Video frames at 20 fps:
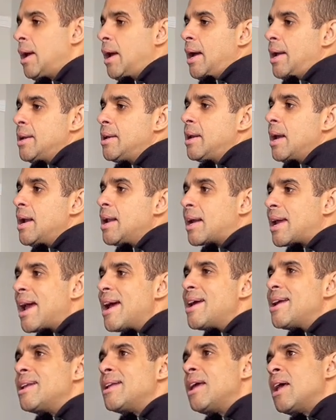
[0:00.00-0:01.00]
And, and
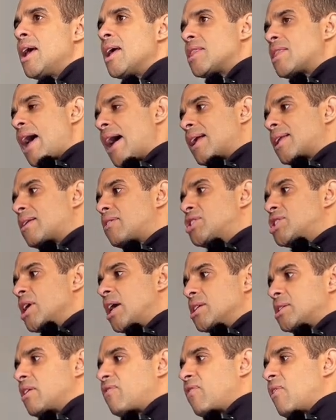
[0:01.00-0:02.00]
again, that
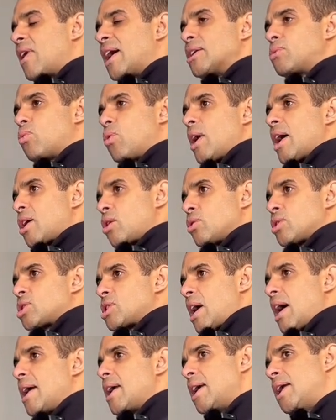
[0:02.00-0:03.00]
justifies why you're
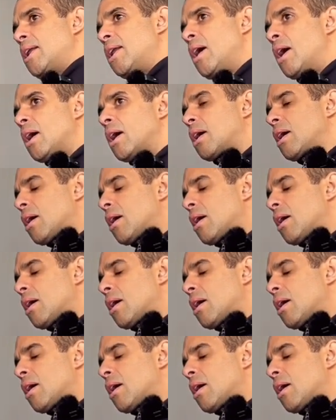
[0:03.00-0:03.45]
saying,